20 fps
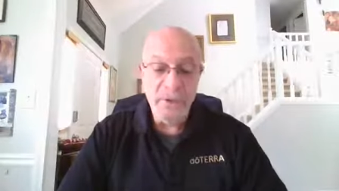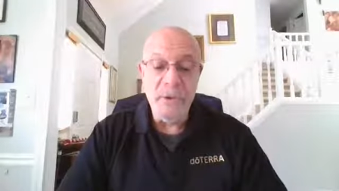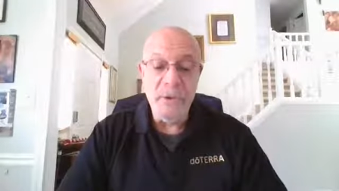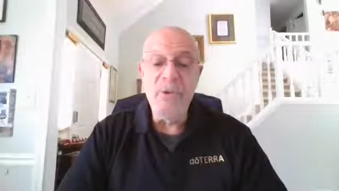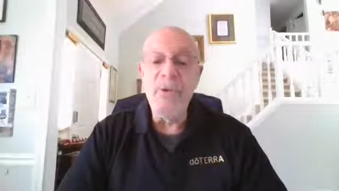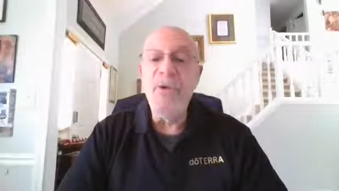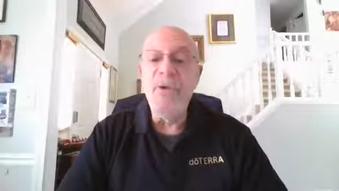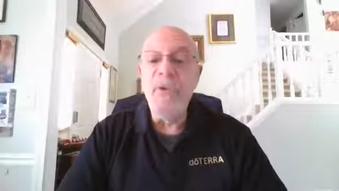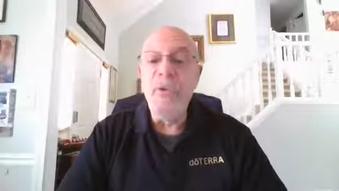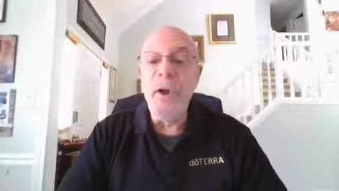
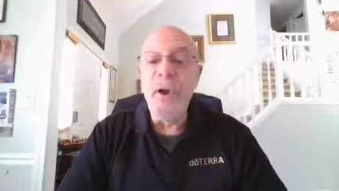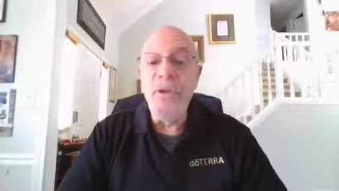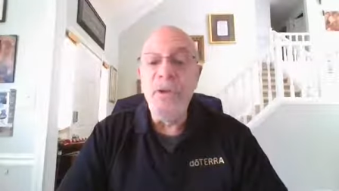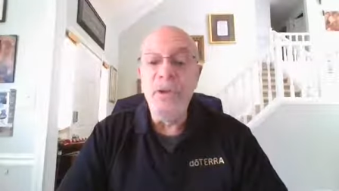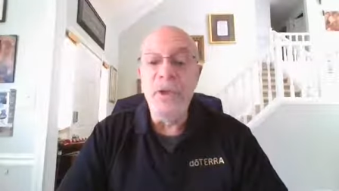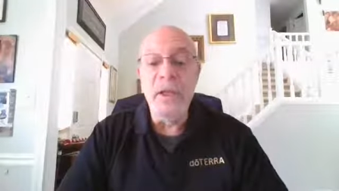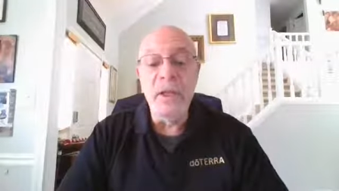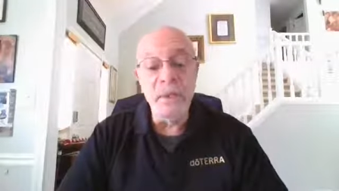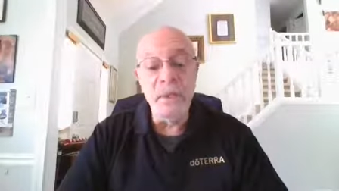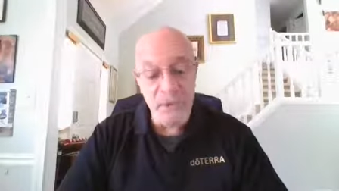So,
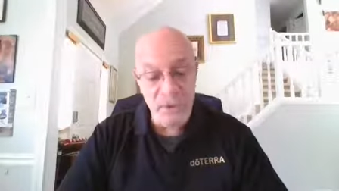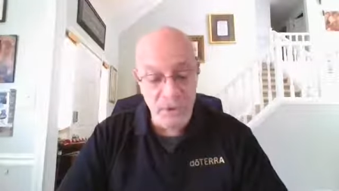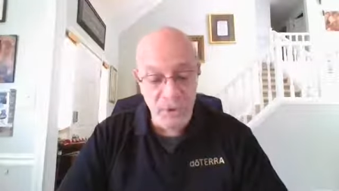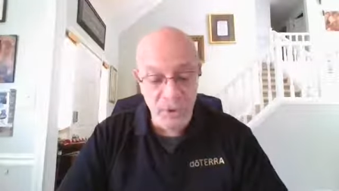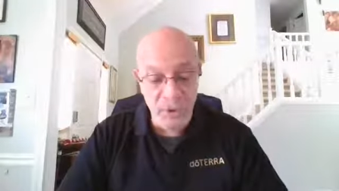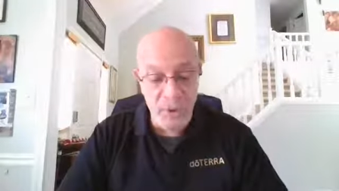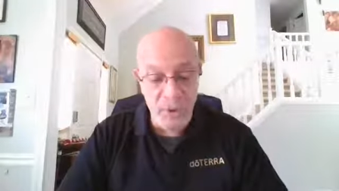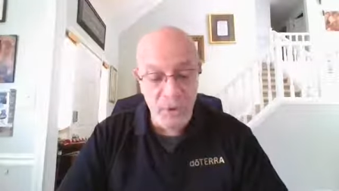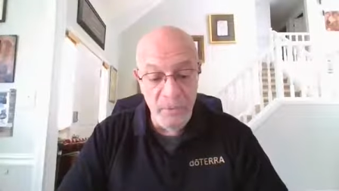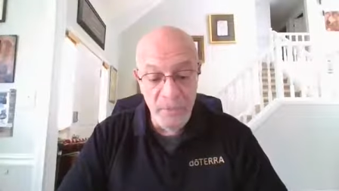
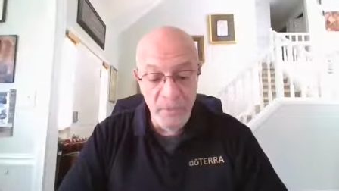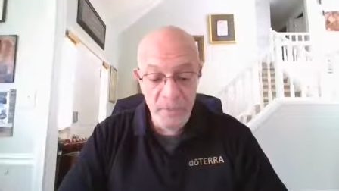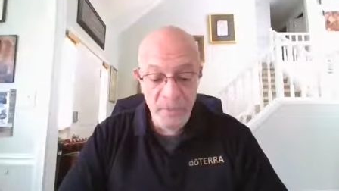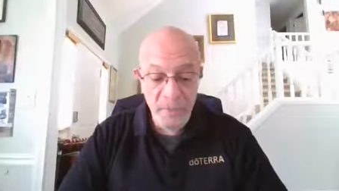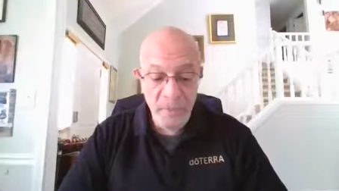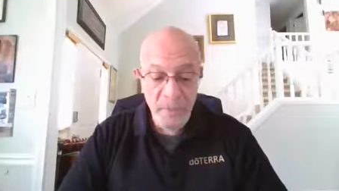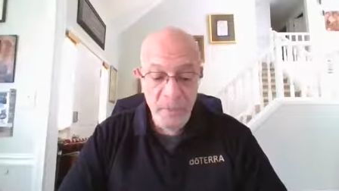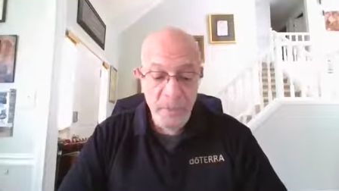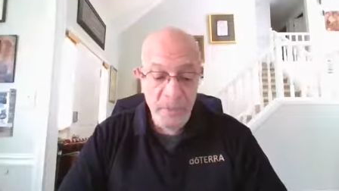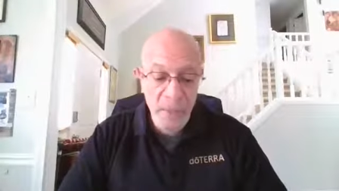congratulations, y'all.
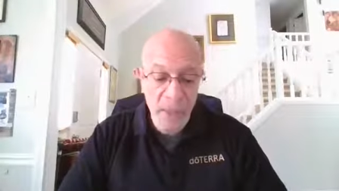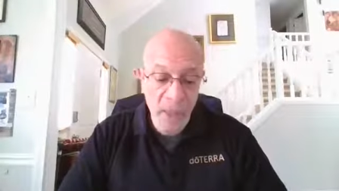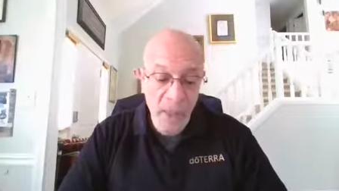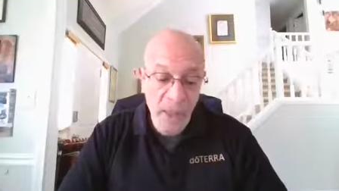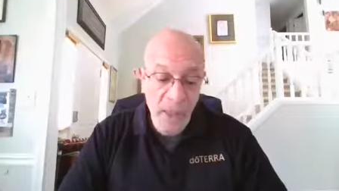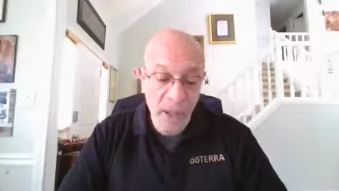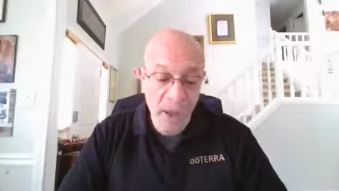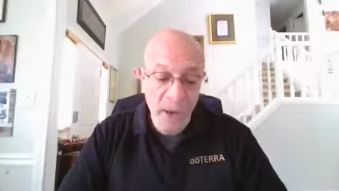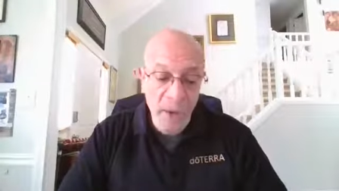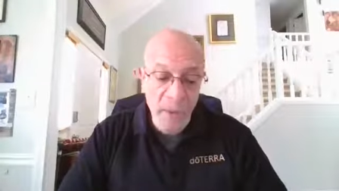
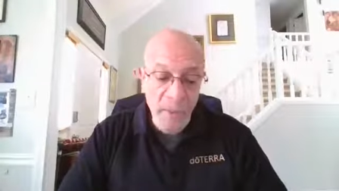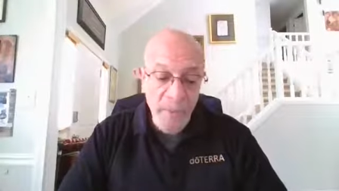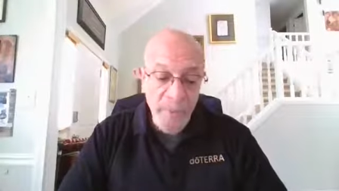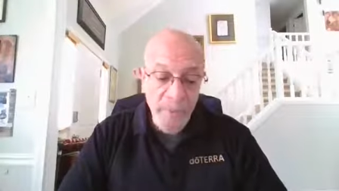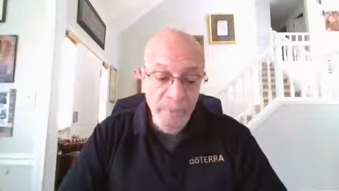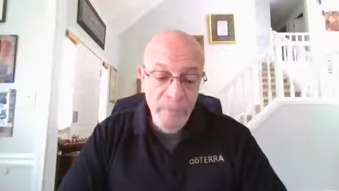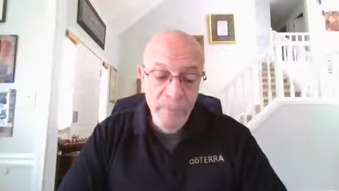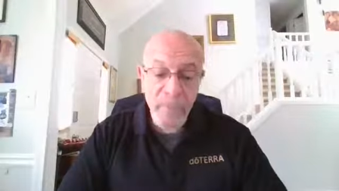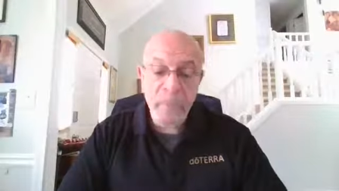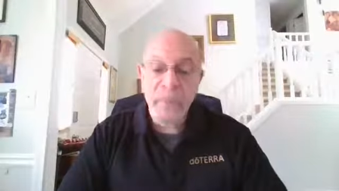
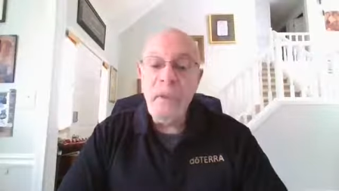Um,